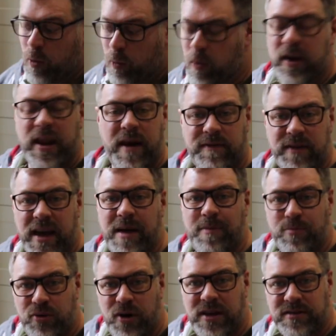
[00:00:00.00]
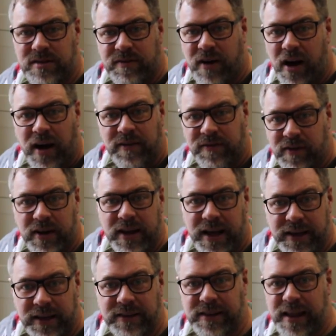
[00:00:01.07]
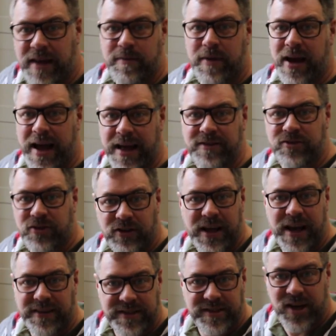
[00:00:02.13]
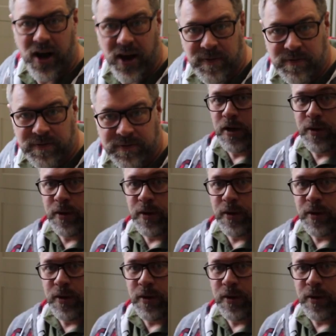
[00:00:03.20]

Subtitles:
whatever impressive hi-fi I can lay my hands on at the time.